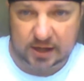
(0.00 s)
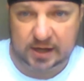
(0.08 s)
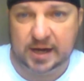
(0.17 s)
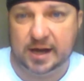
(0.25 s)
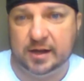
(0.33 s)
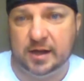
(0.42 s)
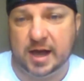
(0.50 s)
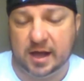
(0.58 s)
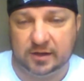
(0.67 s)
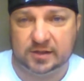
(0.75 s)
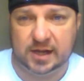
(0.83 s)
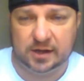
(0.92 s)
and
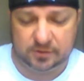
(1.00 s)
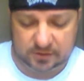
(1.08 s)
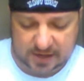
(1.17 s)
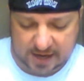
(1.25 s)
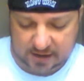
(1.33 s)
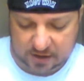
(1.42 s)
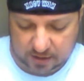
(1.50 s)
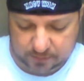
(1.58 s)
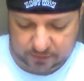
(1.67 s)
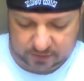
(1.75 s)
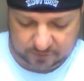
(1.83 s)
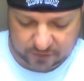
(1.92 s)
Alexander tag up
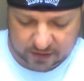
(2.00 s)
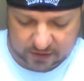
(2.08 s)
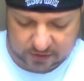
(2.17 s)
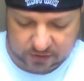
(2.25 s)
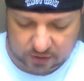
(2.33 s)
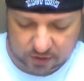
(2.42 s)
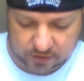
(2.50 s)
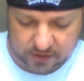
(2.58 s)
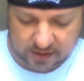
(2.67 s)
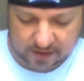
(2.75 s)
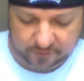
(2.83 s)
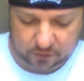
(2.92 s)
to face Dar and
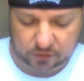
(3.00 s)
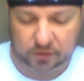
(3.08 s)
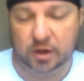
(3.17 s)
Neville.